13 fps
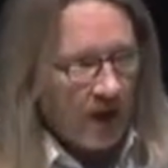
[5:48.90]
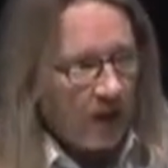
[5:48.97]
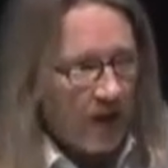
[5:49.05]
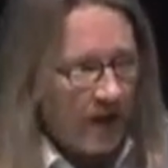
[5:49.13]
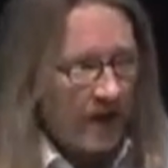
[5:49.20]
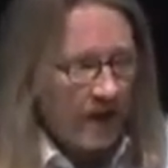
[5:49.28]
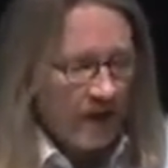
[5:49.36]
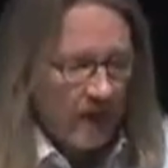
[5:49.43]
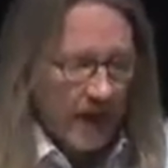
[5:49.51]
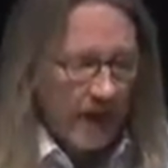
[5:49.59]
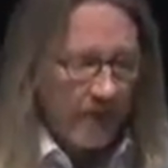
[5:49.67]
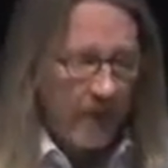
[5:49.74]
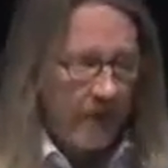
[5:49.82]
Well, this
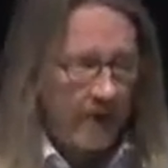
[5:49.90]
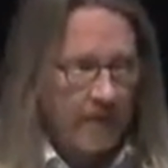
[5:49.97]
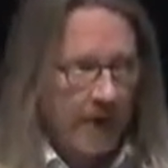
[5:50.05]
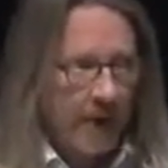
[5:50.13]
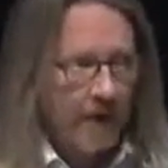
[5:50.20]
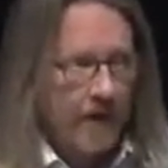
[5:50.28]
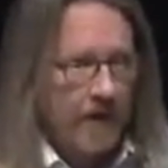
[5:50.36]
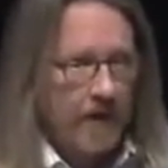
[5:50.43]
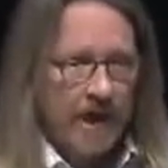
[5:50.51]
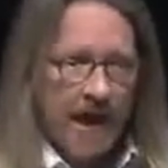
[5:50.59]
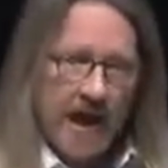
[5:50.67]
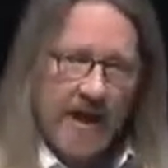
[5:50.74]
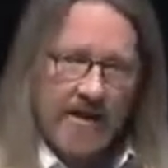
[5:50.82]
third picture you
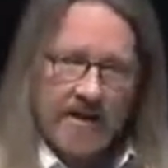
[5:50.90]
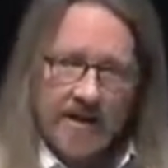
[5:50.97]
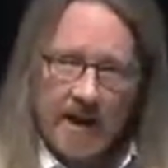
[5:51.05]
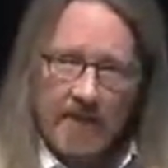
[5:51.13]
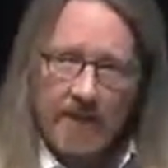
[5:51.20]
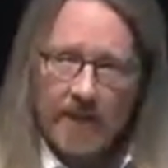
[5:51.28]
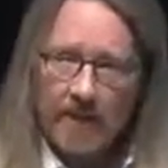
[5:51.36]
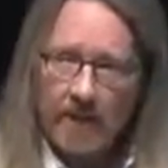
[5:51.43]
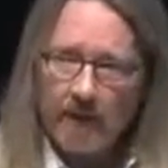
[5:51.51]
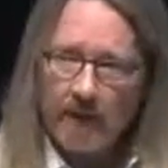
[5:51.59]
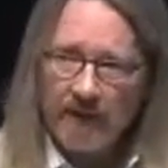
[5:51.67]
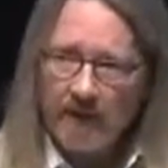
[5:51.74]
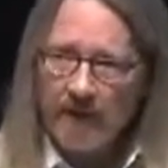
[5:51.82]
can't
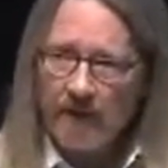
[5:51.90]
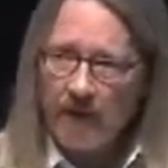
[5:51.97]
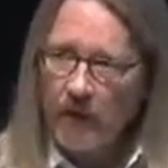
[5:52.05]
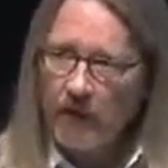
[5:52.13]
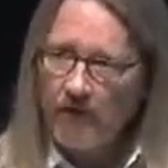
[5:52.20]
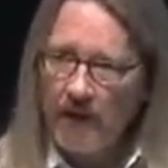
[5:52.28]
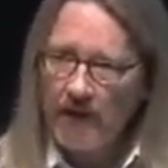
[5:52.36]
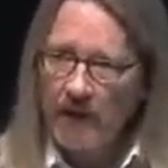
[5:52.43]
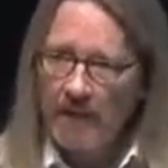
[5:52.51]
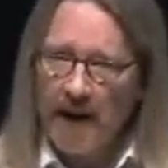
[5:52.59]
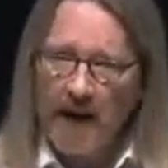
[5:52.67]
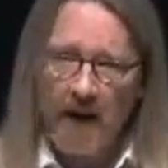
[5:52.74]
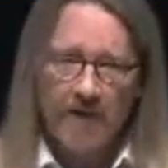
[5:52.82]
probably see too much
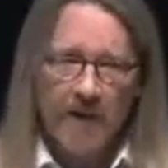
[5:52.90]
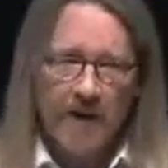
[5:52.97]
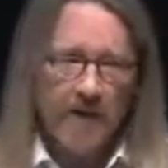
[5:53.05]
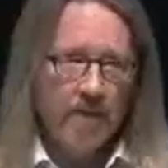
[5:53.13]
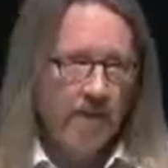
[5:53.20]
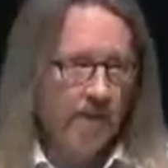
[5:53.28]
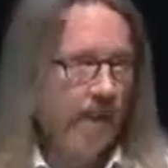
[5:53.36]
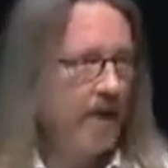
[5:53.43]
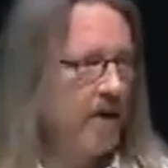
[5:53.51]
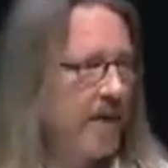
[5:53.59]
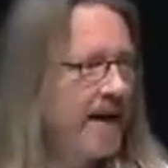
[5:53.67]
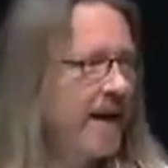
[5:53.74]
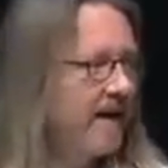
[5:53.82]
about, but you
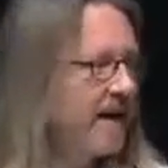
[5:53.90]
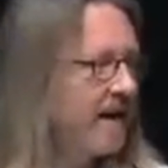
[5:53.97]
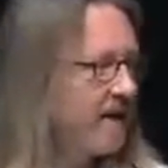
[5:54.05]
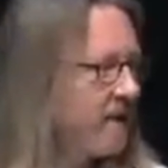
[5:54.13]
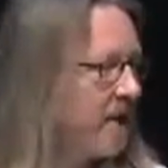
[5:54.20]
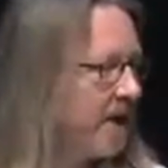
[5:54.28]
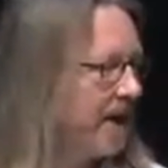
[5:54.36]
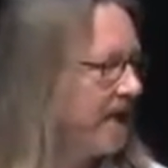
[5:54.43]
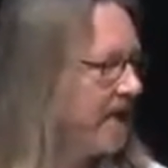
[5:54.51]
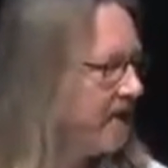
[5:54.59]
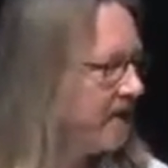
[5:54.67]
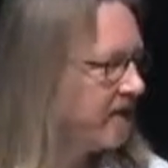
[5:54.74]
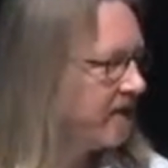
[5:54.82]
probably recognize what it
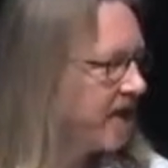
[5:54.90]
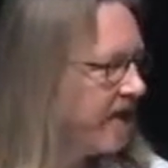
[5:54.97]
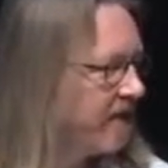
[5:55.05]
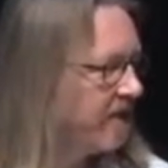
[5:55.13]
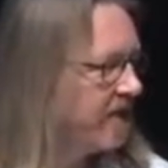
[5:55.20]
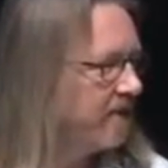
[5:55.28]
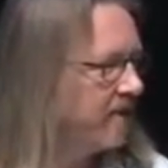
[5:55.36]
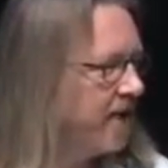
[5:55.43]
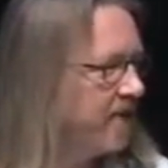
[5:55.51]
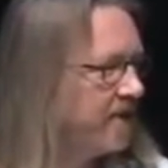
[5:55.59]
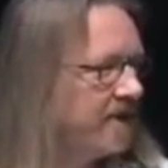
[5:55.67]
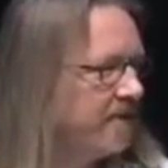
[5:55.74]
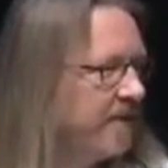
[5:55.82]
is, right?
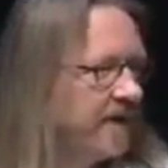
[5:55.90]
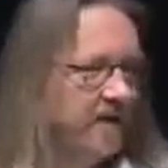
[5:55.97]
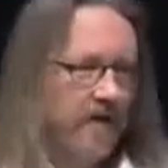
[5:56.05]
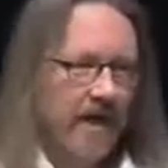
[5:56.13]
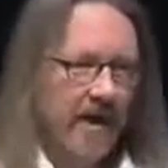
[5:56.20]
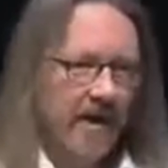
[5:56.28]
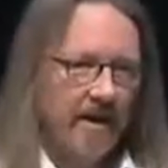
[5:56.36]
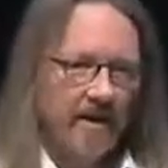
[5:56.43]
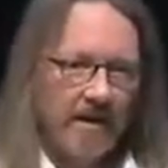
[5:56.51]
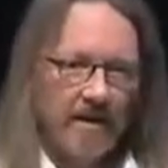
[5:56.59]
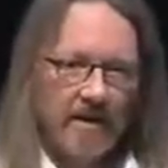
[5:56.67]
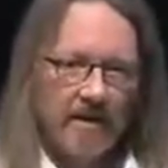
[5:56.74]
Where was this picture taken?